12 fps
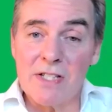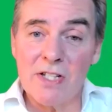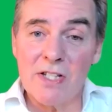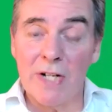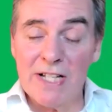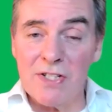a
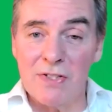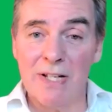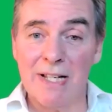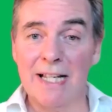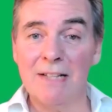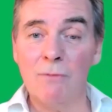situation,
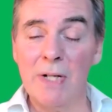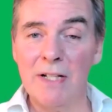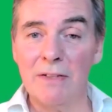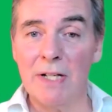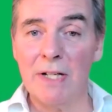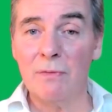again,
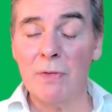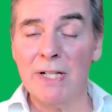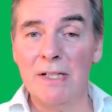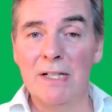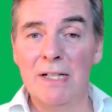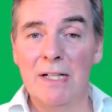where
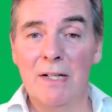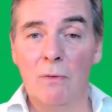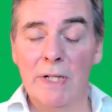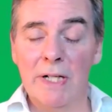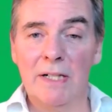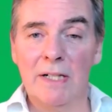
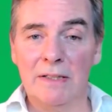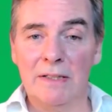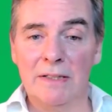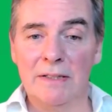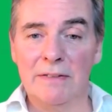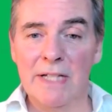
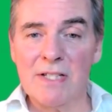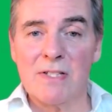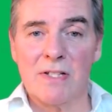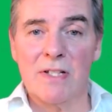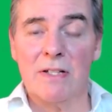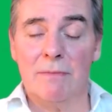this...